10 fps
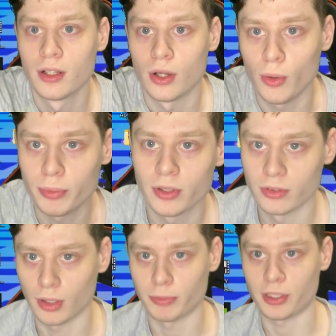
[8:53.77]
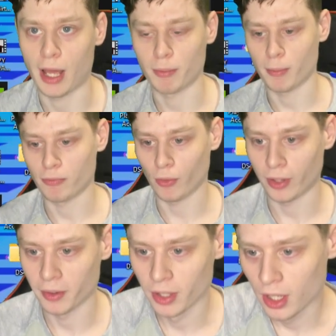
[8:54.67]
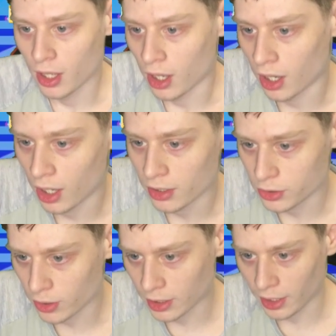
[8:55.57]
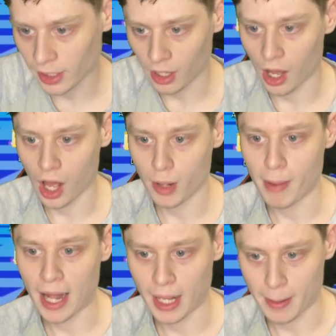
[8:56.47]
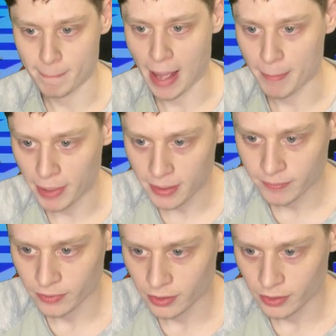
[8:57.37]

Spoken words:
oops, something just happened on my phone there. You can click automatic mapping,